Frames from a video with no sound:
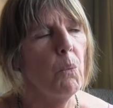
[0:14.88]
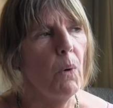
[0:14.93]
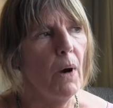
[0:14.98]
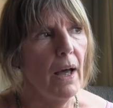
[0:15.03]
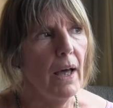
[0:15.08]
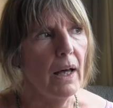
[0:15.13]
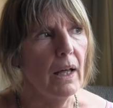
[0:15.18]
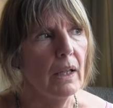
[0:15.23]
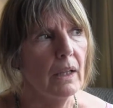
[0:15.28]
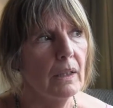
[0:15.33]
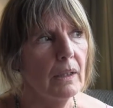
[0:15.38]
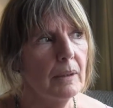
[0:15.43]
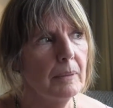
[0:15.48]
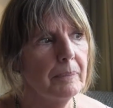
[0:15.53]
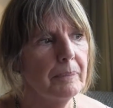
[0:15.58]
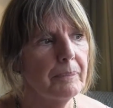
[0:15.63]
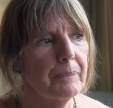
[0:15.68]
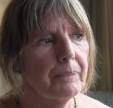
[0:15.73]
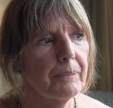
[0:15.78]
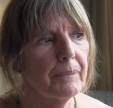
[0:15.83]
Well,
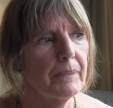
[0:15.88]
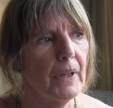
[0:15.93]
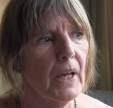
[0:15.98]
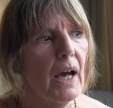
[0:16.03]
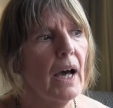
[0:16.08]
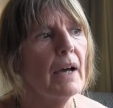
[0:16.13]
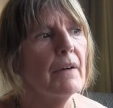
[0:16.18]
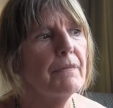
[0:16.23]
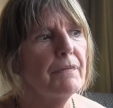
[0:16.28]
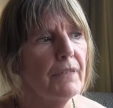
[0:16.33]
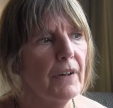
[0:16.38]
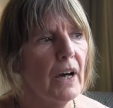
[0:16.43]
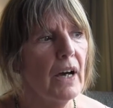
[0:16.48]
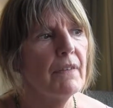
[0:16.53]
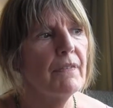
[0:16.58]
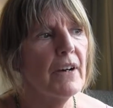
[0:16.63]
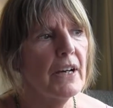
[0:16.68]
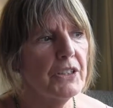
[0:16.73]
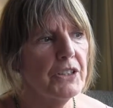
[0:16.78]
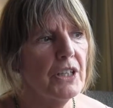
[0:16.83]
I've
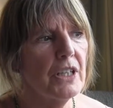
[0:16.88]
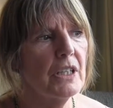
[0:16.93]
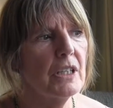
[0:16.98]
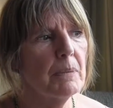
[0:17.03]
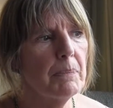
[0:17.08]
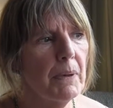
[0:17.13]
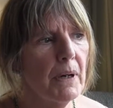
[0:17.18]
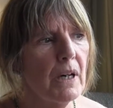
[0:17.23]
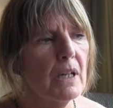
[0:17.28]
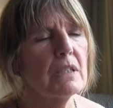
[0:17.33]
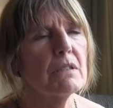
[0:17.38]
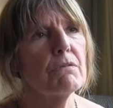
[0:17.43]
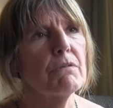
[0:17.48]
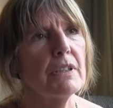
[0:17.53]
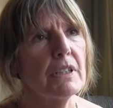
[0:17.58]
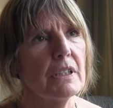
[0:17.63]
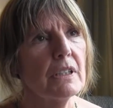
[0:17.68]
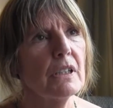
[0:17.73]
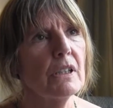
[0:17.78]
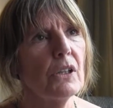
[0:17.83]
actually in the past
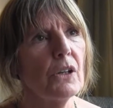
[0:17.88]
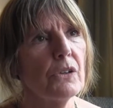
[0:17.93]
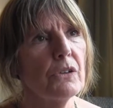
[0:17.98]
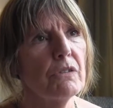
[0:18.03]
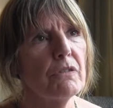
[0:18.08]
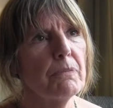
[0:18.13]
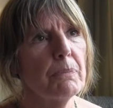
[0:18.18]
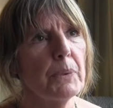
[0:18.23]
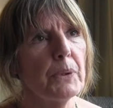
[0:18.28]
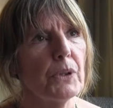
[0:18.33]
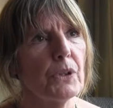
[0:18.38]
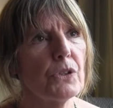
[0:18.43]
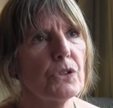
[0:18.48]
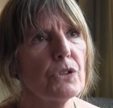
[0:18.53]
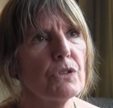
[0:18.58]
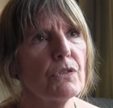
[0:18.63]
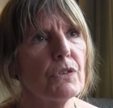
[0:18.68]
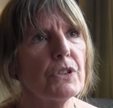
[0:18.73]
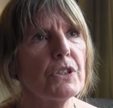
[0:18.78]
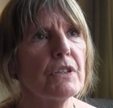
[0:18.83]
written a lot of
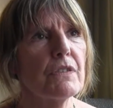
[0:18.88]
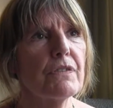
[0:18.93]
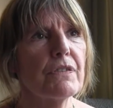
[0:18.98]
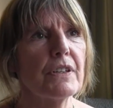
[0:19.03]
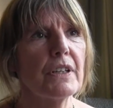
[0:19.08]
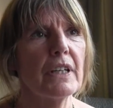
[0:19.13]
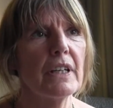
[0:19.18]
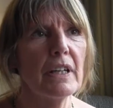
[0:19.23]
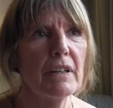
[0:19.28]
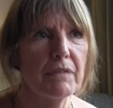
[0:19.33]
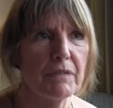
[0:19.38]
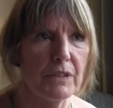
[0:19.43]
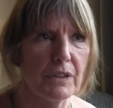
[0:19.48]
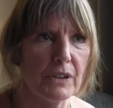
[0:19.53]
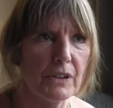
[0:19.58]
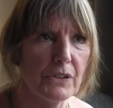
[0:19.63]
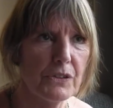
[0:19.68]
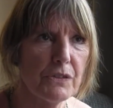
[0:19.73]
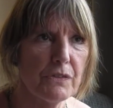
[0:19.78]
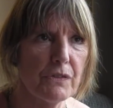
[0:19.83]
books for different
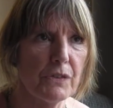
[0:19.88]
levels,